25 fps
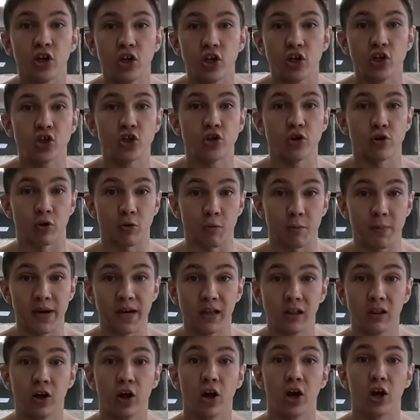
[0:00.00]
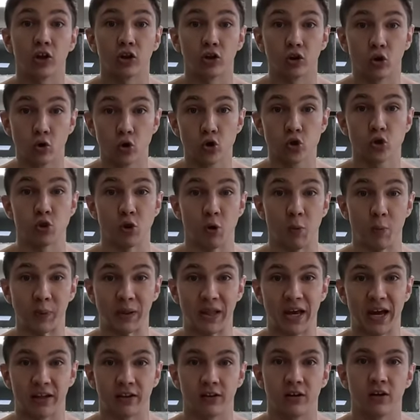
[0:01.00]
each your meal and also a
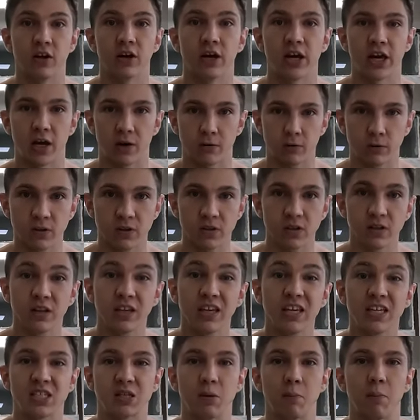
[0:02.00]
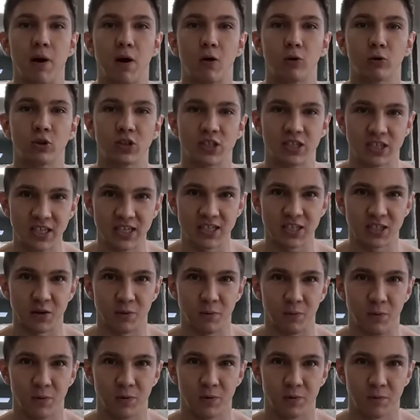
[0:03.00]
plan. Everything is about the
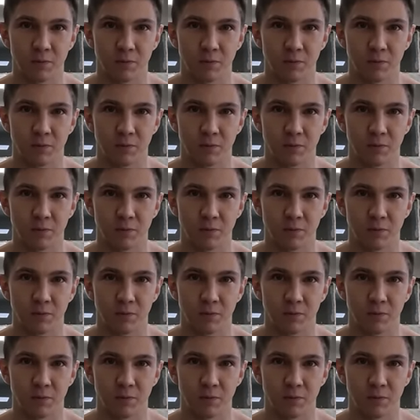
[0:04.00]
system.